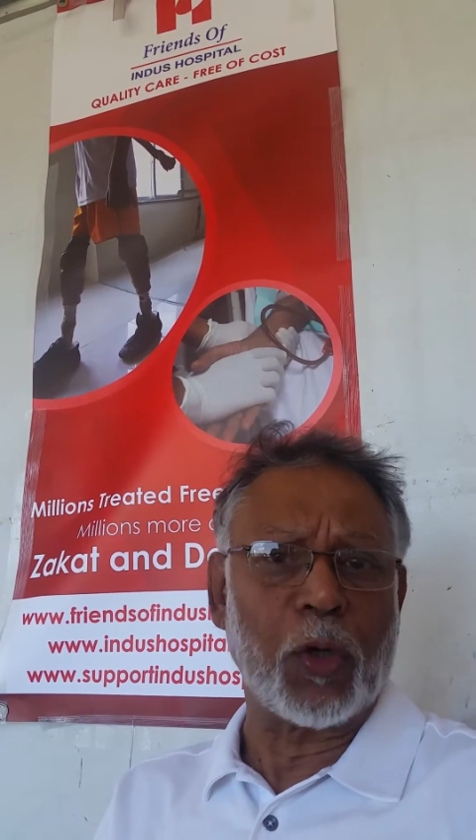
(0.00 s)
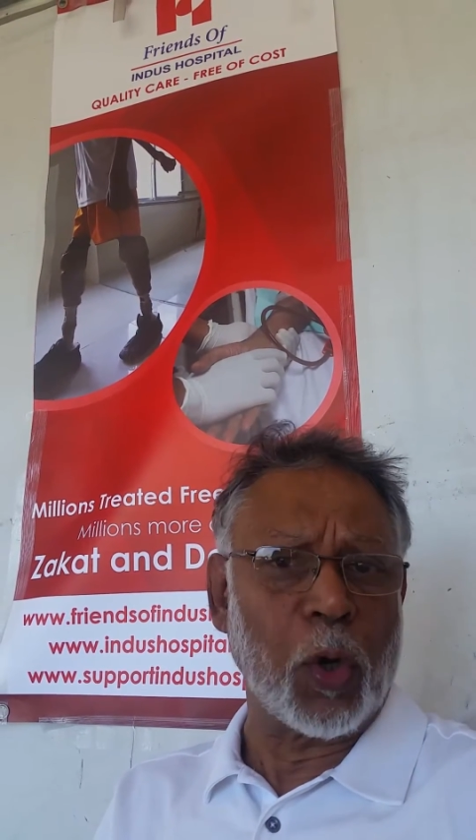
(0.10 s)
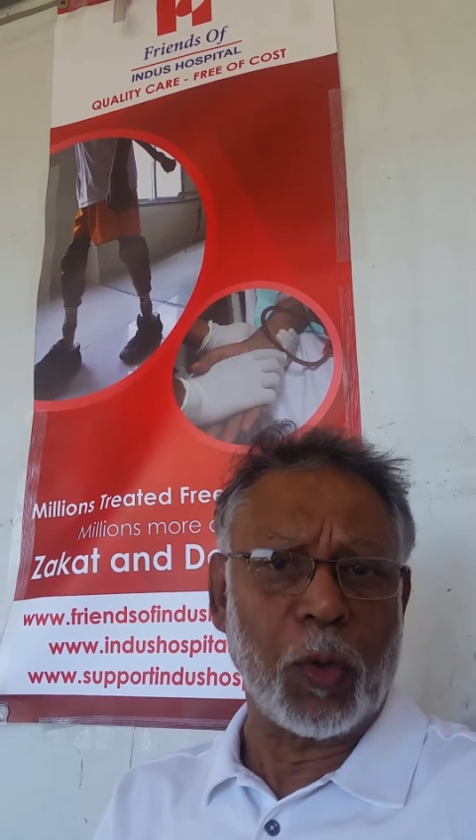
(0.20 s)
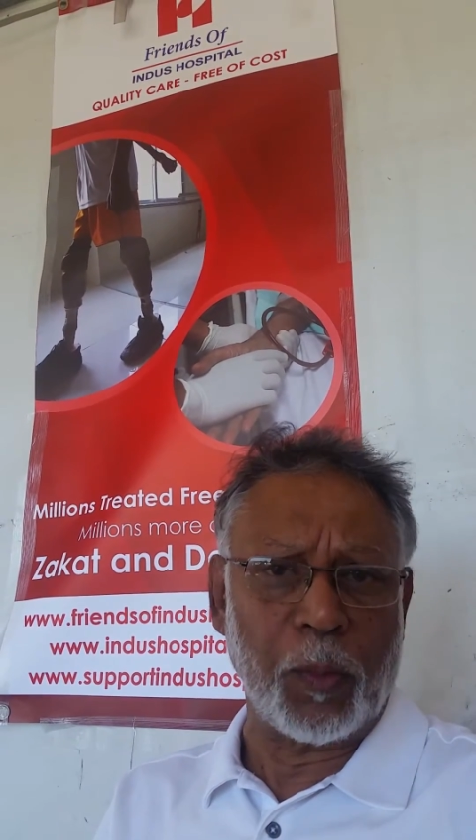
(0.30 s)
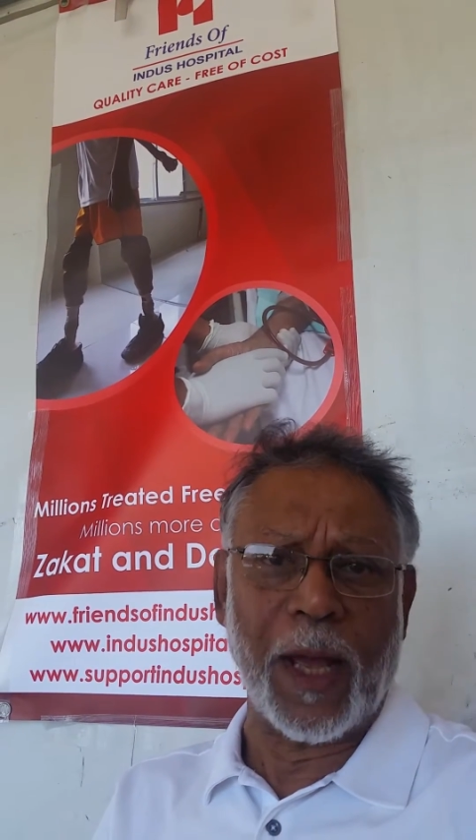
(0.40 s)

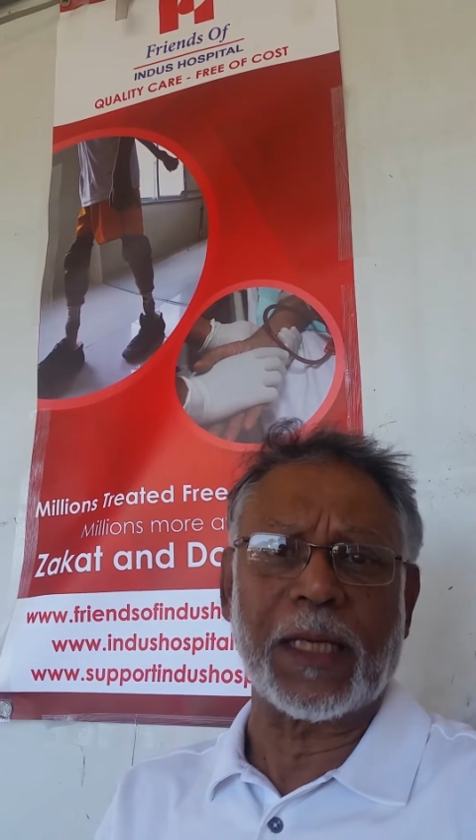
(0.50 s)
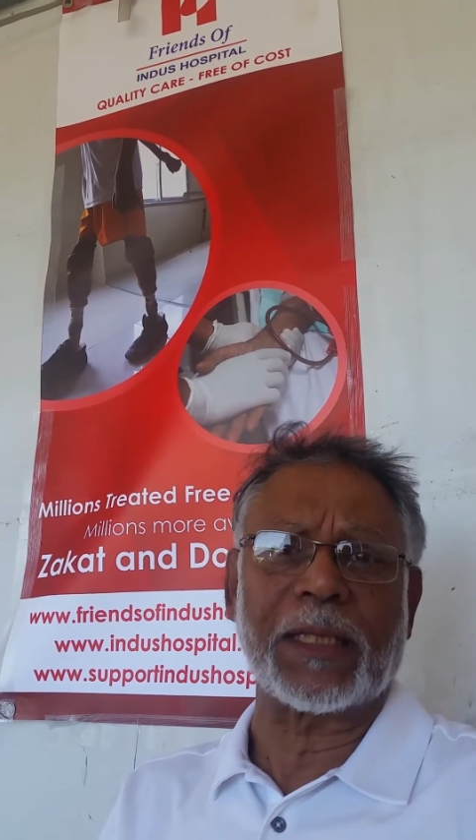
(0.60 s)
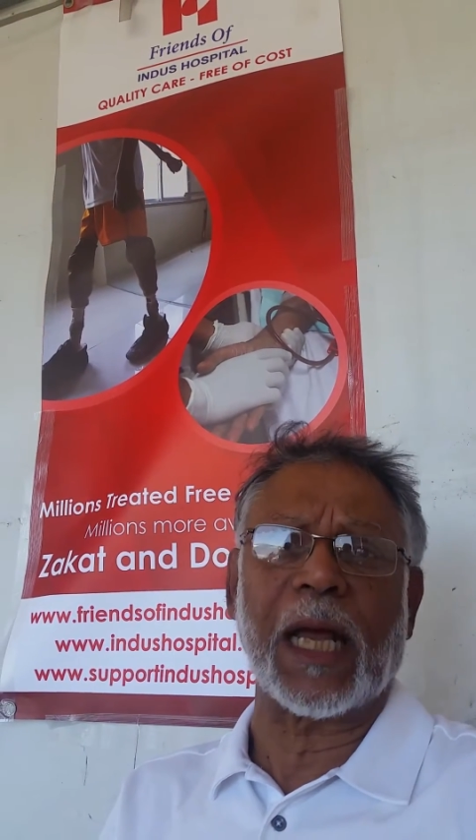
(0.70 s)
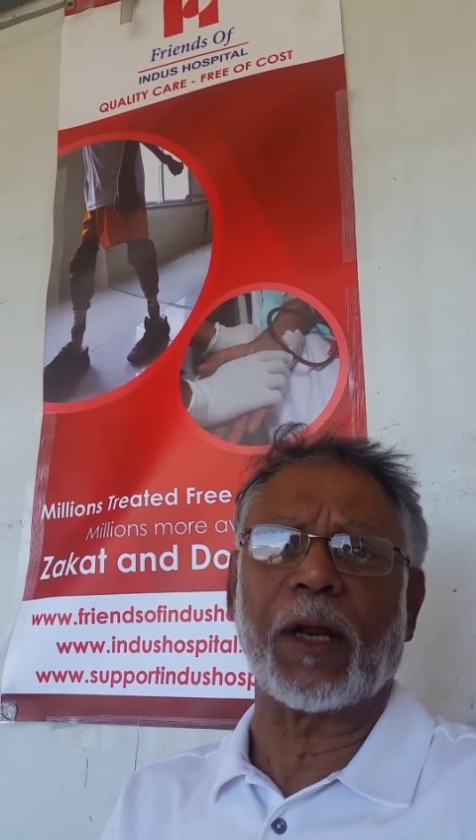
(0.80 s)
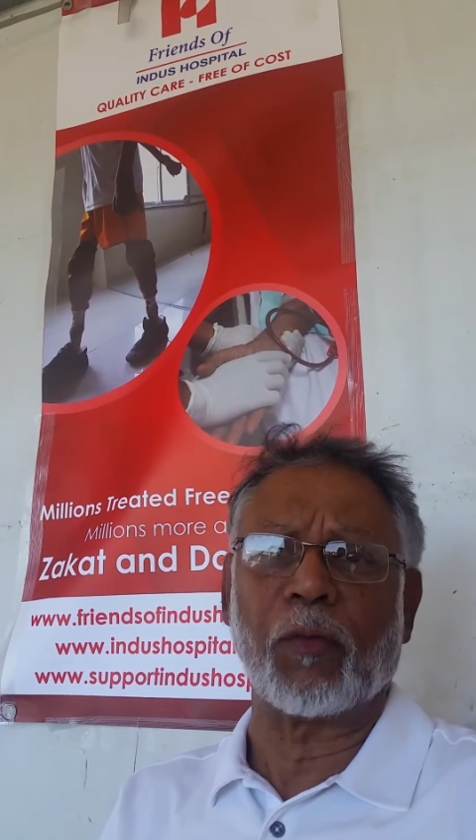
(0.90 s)
go to
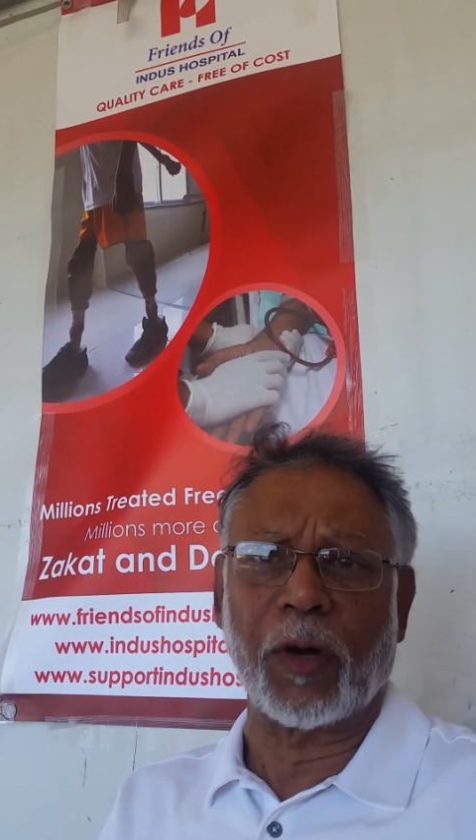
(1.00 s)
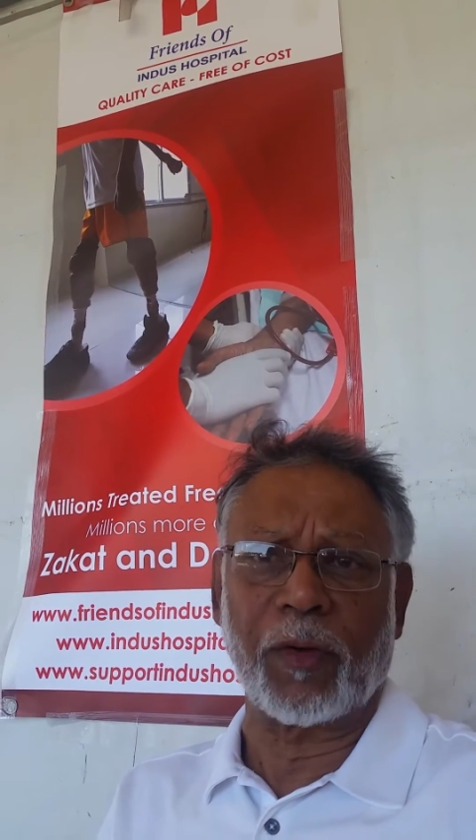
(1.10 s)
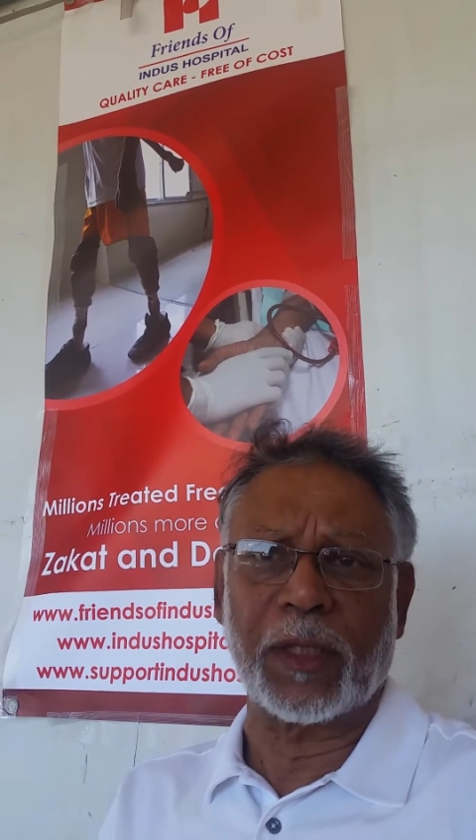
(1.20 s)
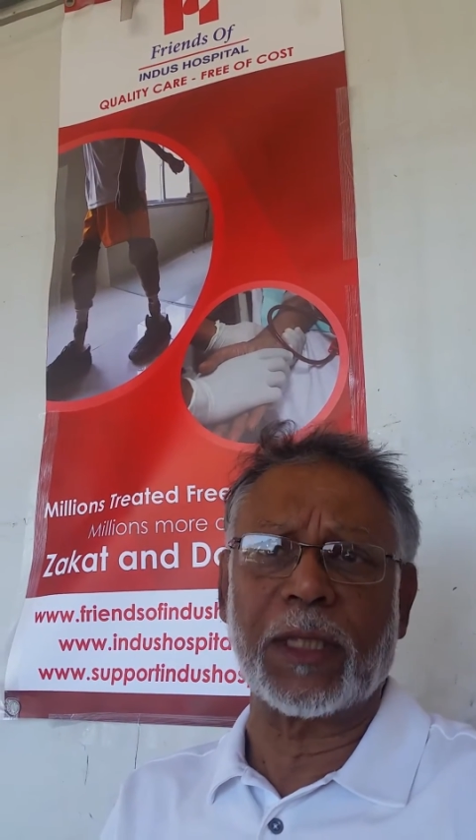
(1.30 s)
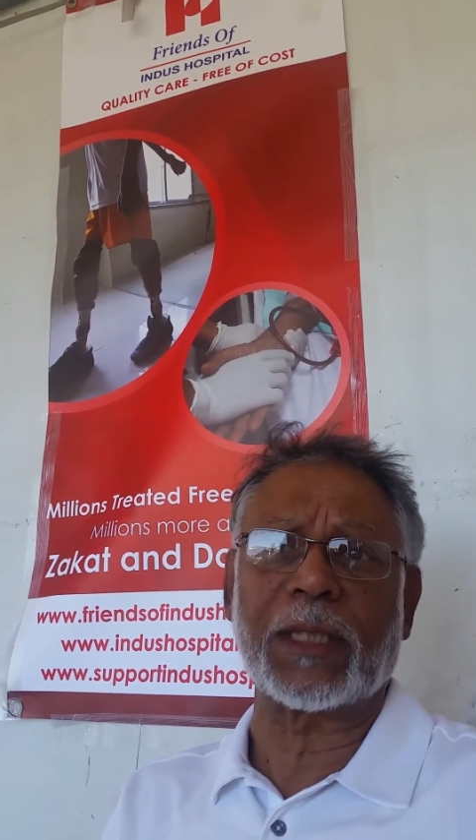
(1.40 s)
Pakistan and work
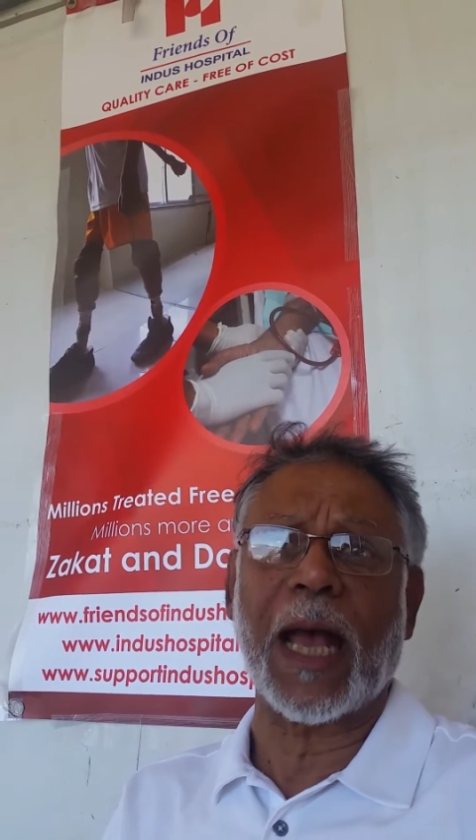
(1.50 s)
for this.